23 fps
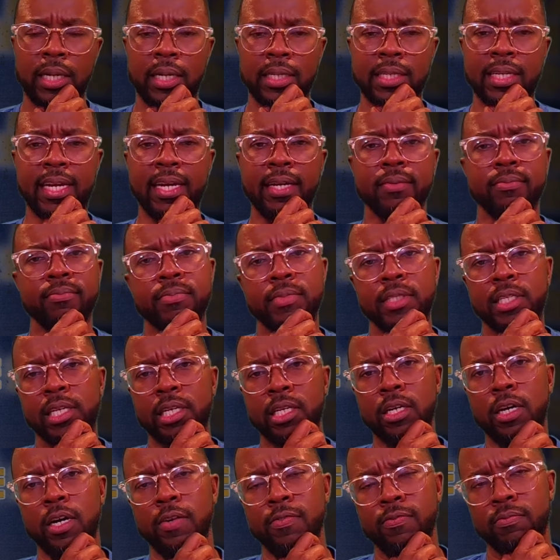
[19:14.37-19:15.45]
Yeah,
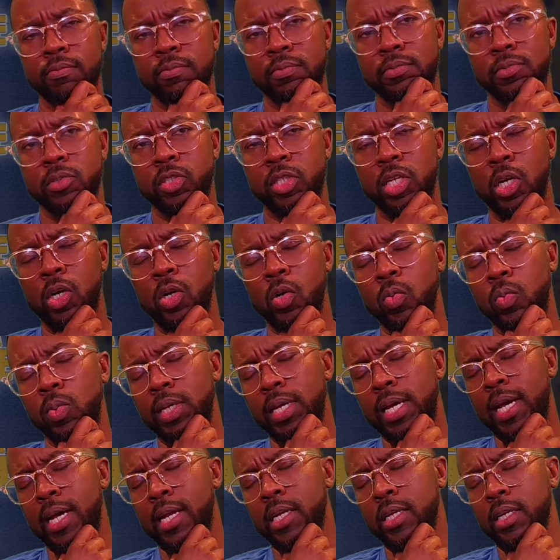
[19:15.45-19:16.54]
kickoff. So we
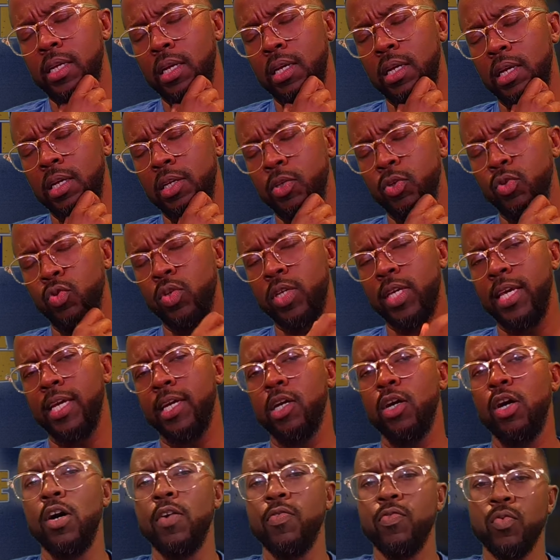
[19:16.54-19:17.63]
got a new
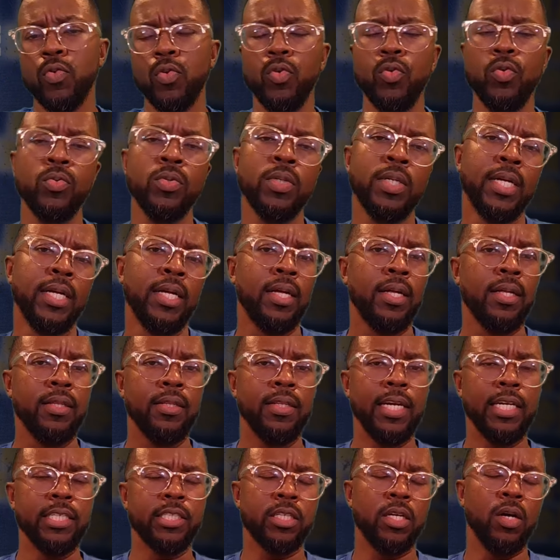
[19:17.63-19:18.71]
kickoff rule
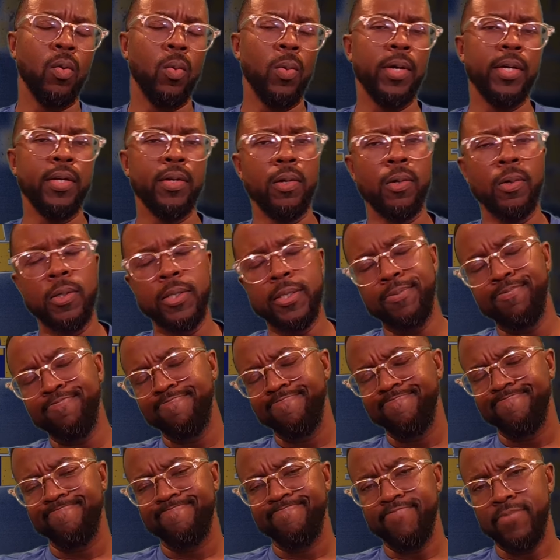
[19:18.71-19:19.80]
that's going on
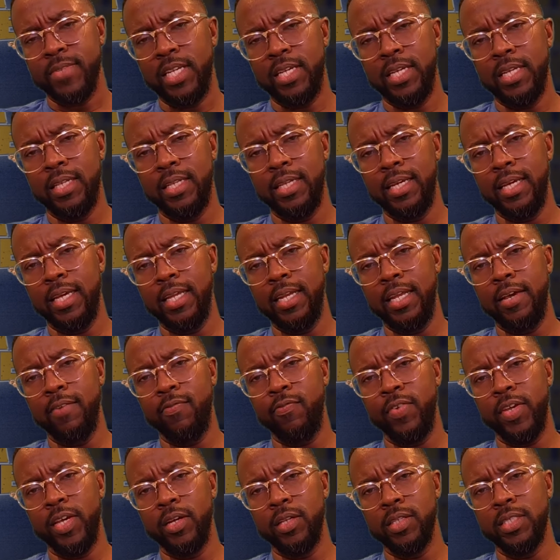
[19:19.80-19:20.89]
in the
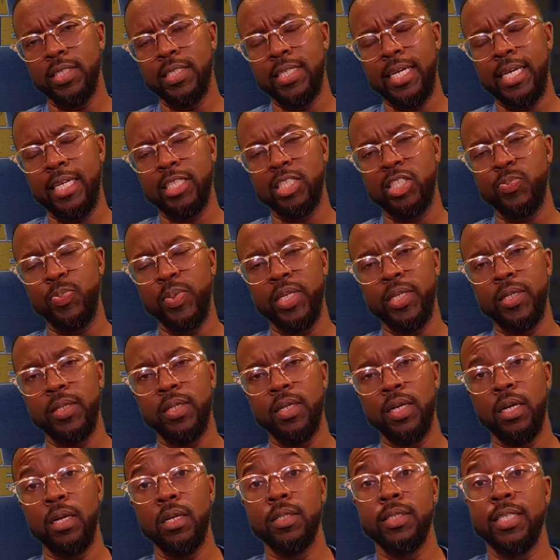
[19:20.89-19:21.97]
NFL, and
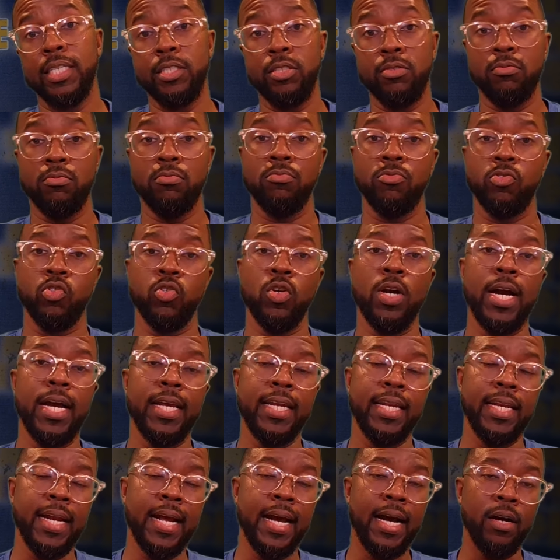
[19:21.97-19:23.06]
they tried
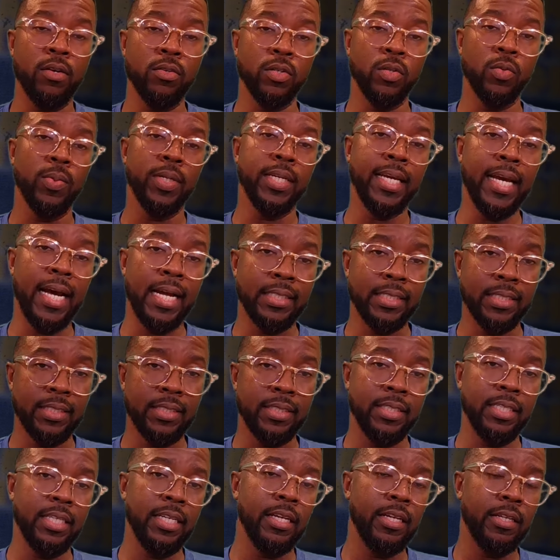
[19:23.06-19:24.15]
it out, or we got to
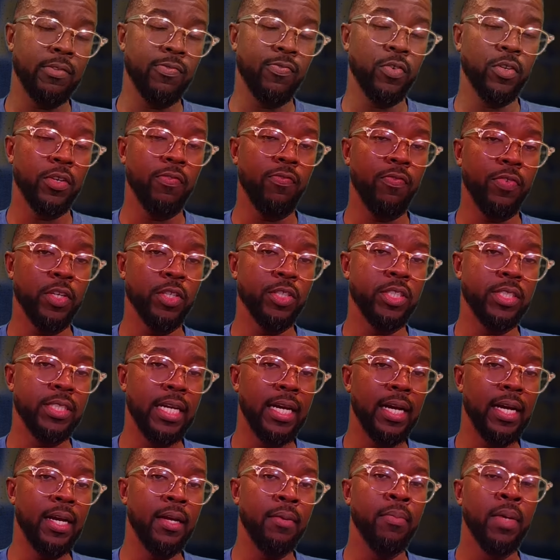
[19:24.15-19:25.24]
see it for the first
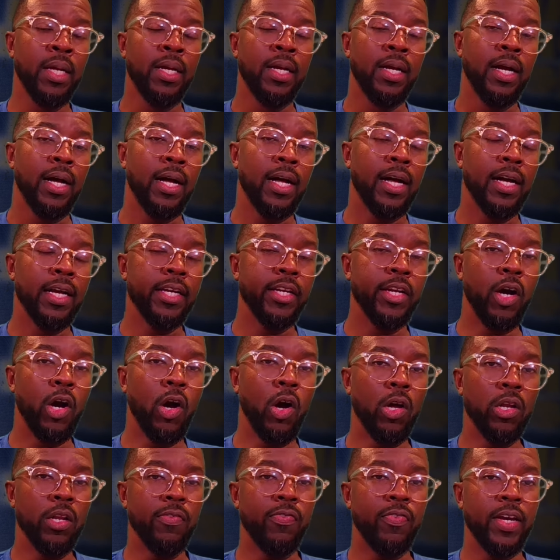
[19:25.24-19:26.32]
time in the
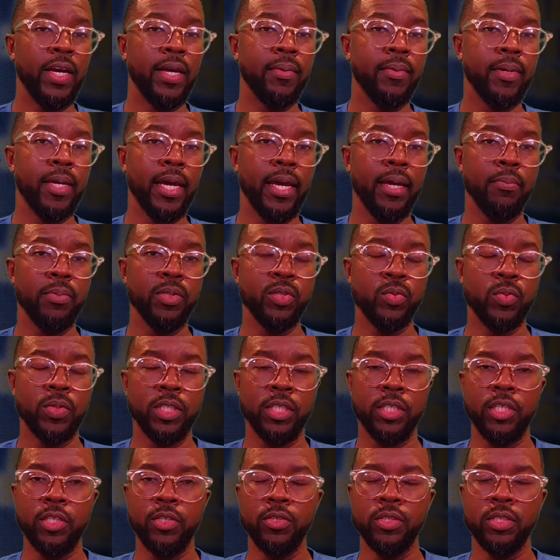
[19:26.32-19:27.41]
Hall of Fame game between
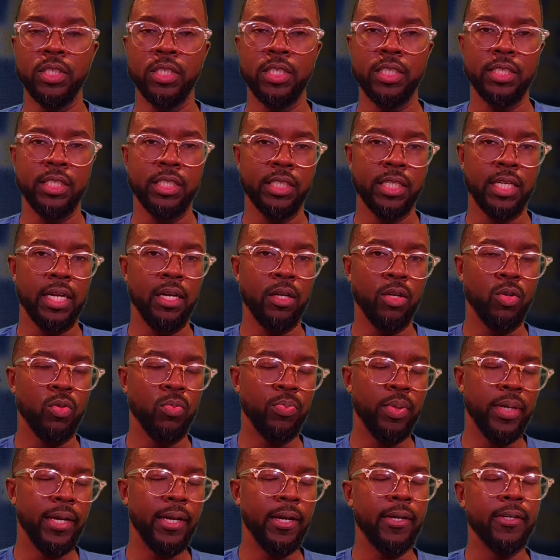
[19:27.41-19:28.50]
Houston and the Chicago
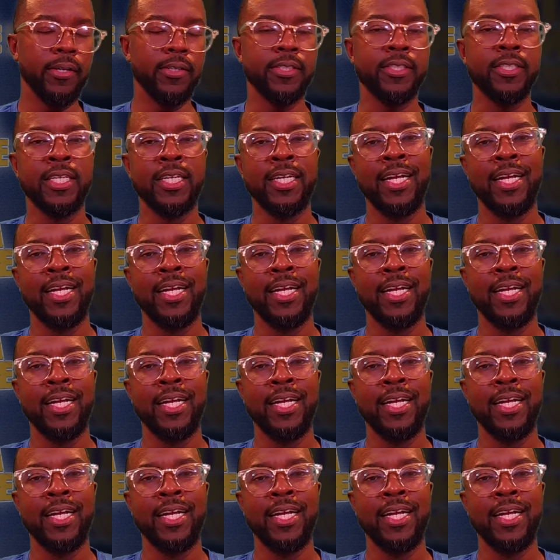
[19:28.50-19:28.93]
Bears.